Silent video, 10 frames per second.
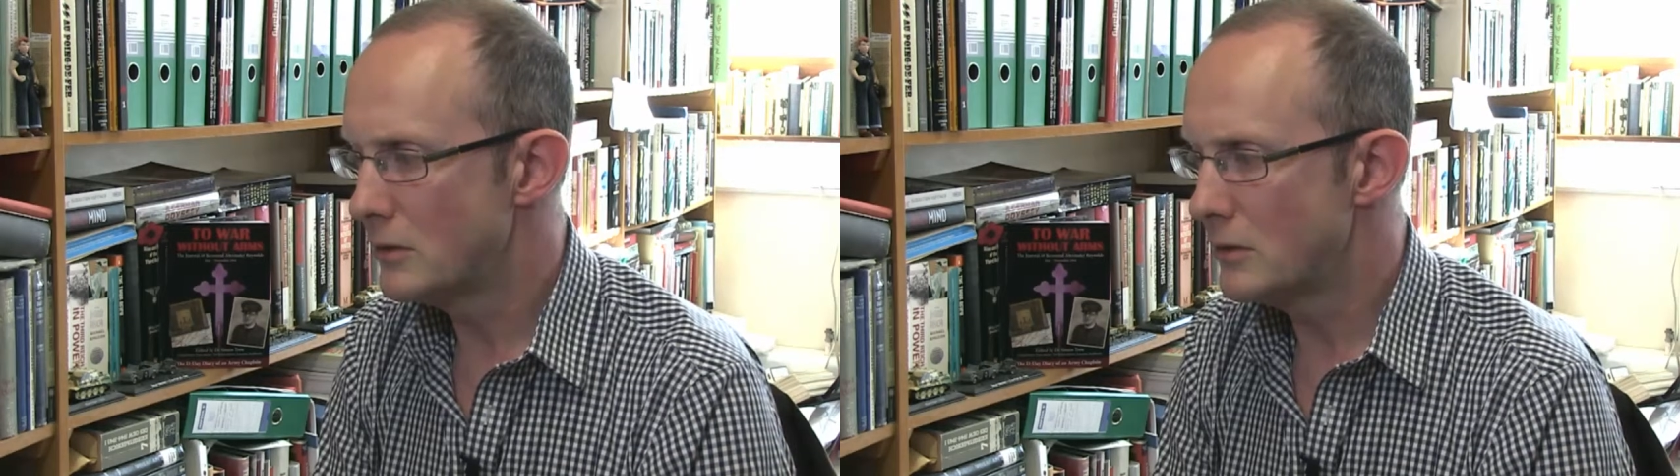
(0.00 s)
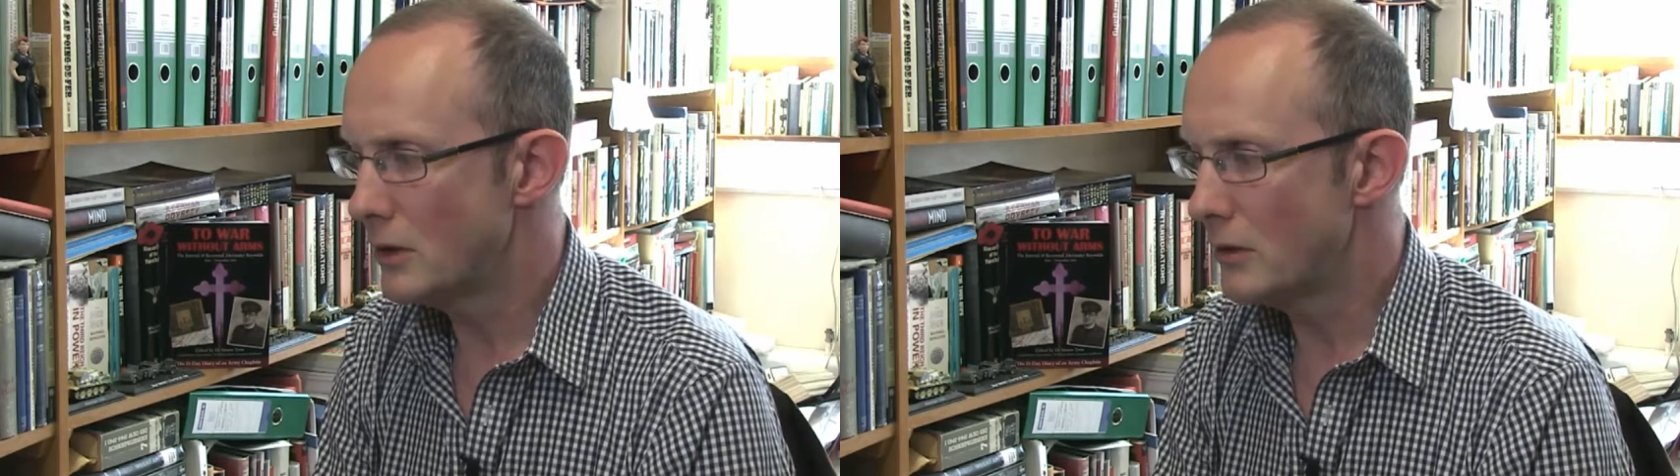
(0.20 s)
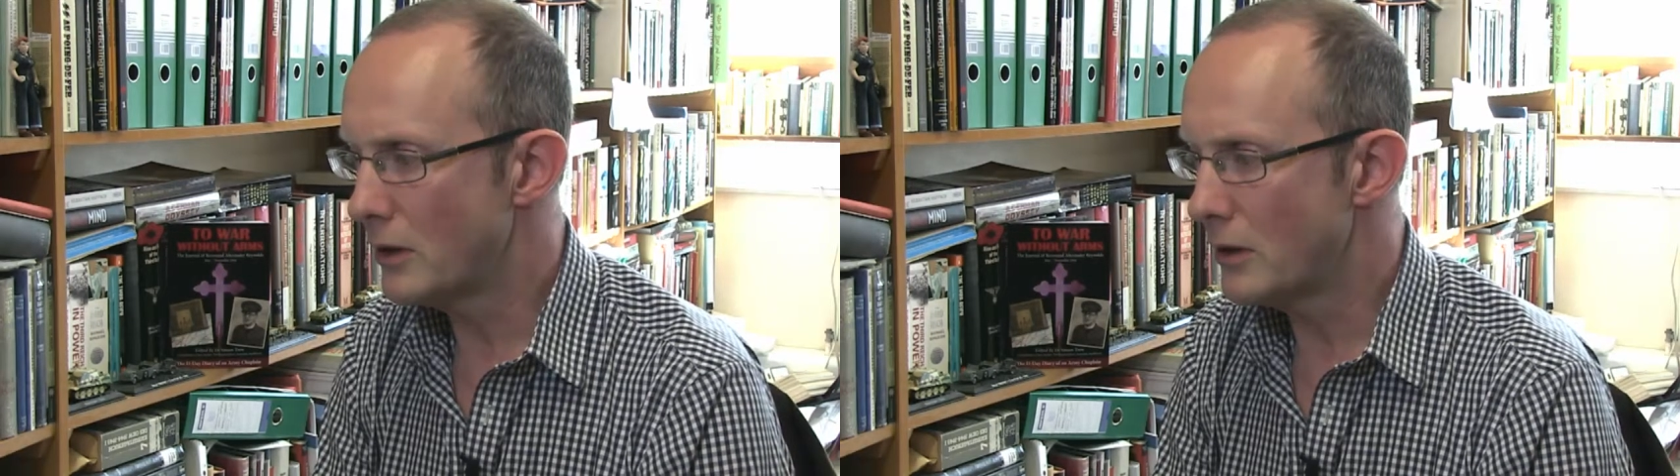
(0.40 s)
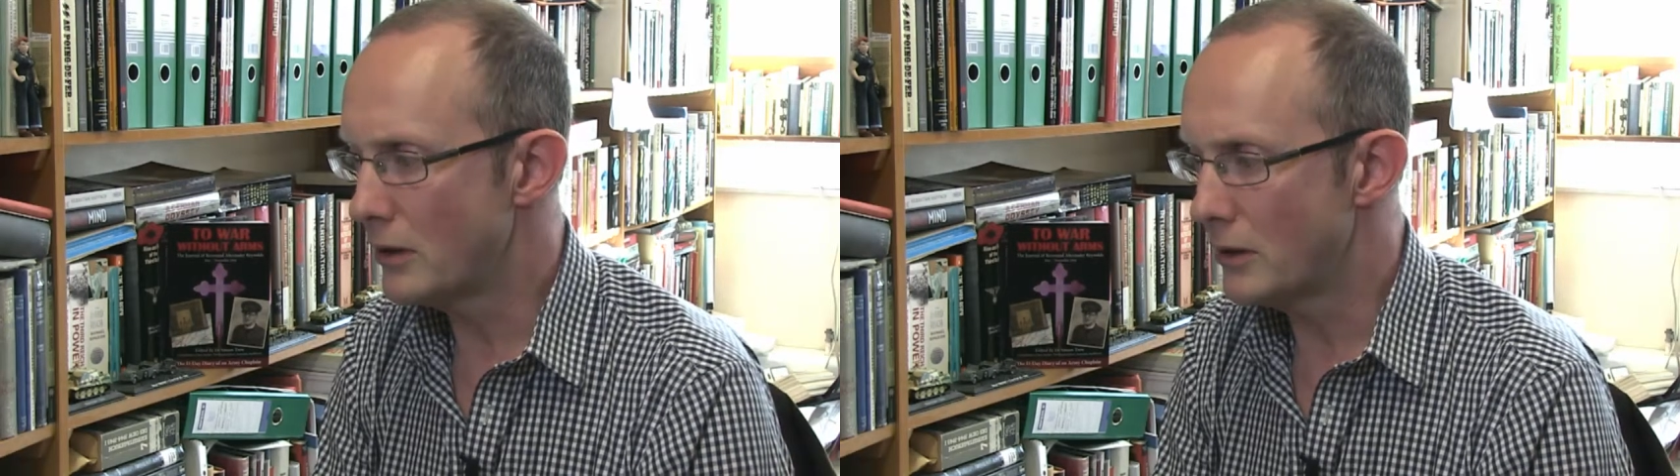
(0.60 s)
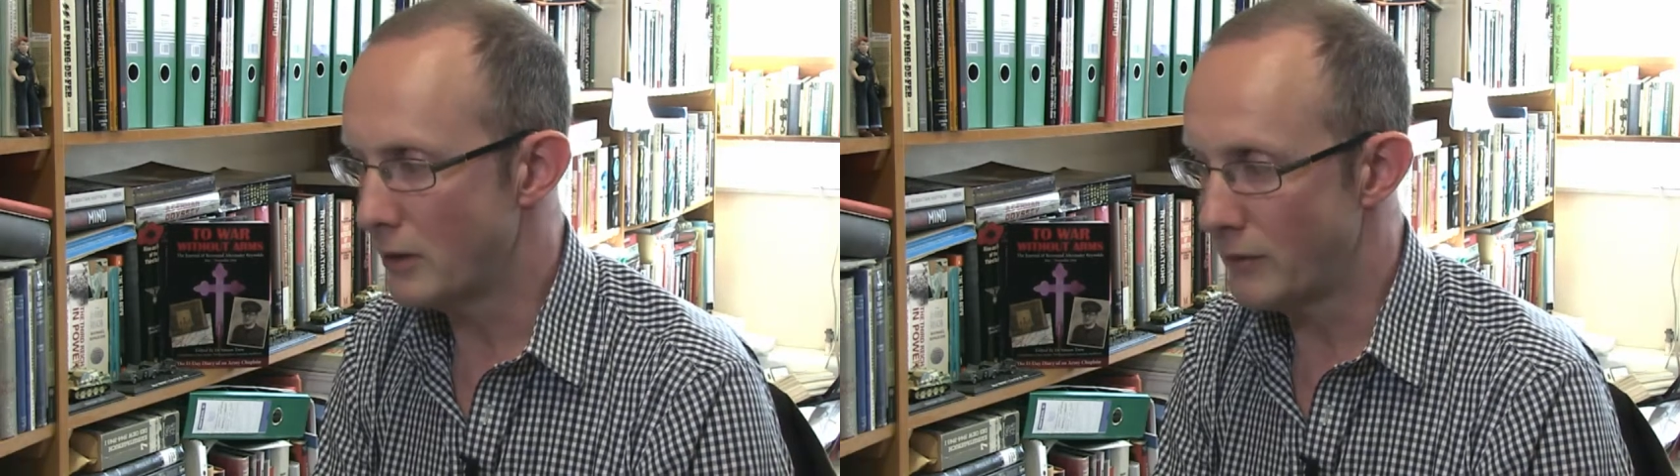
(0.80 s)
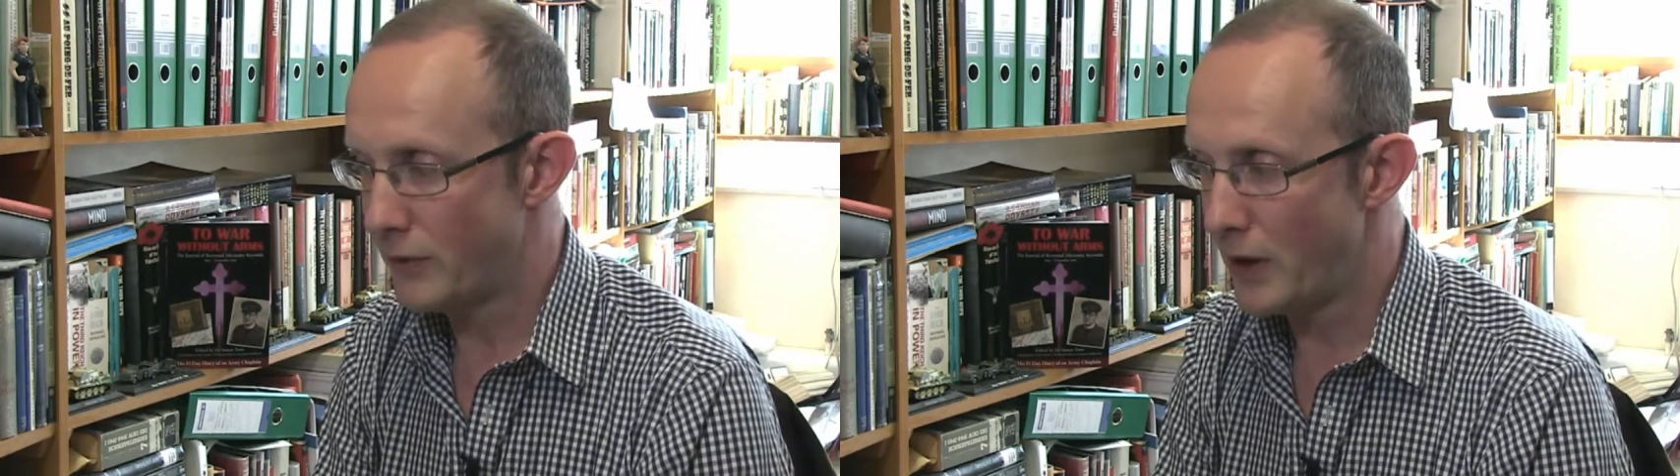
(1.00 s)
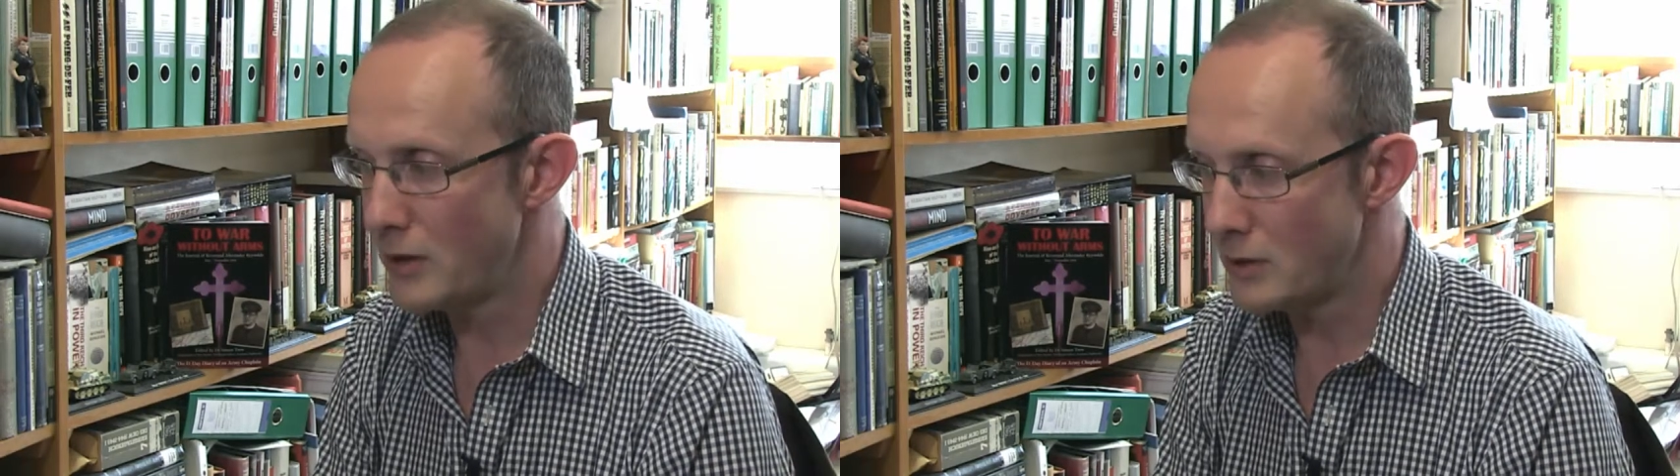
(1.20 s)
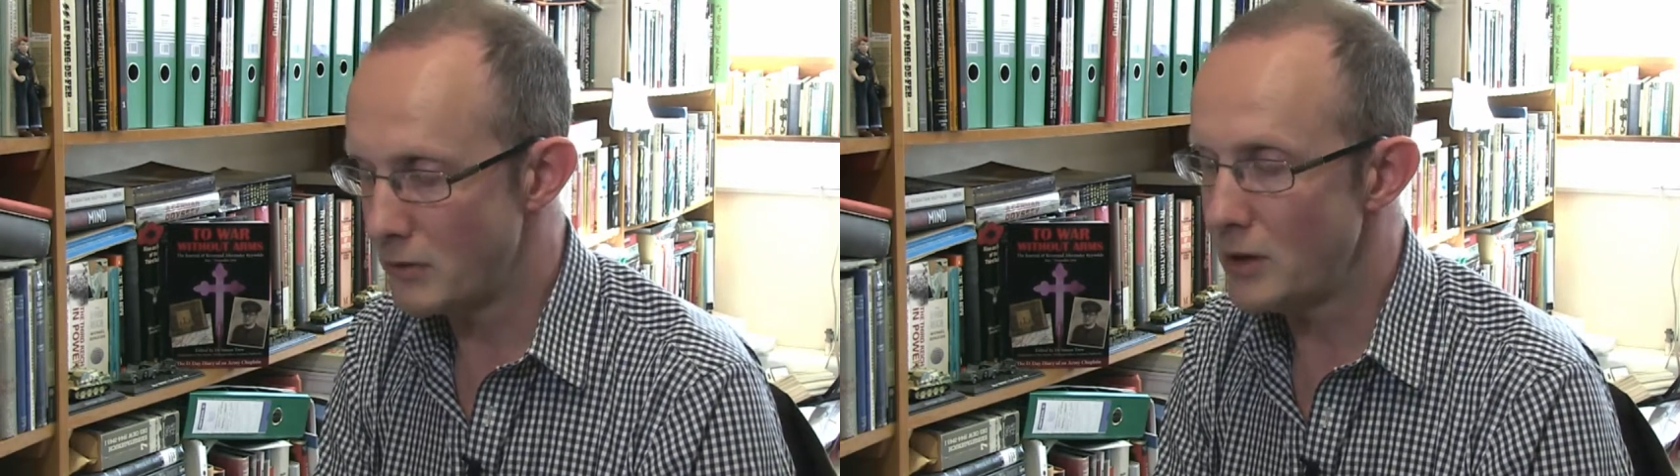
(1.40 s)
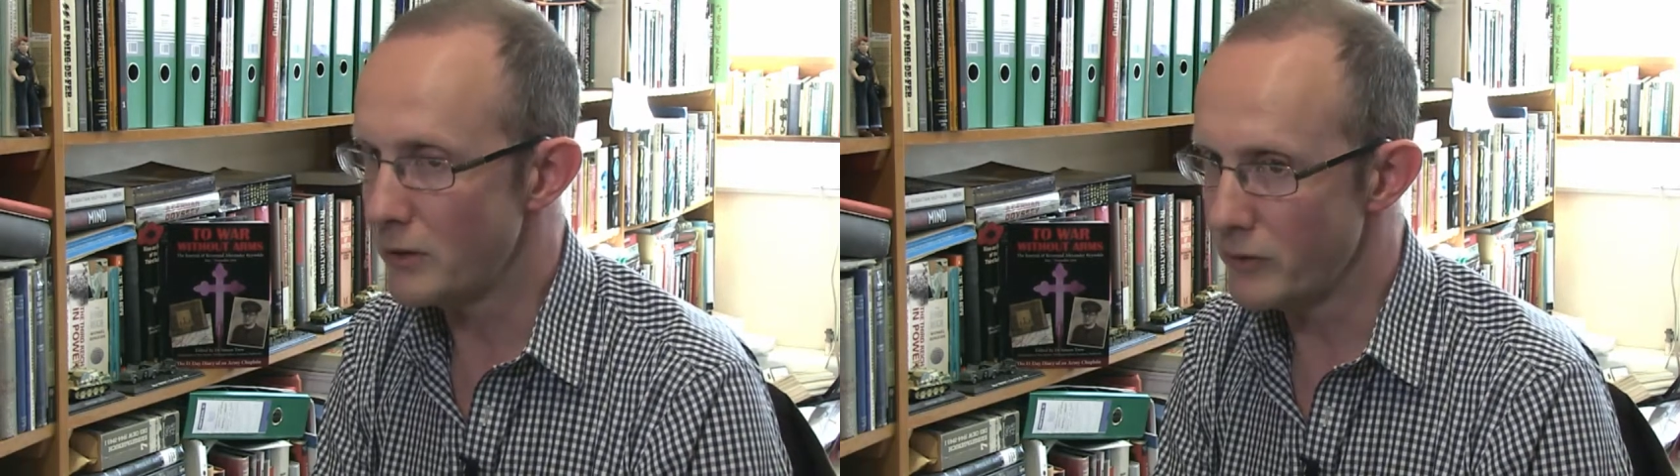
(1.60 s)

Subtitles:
a fair degree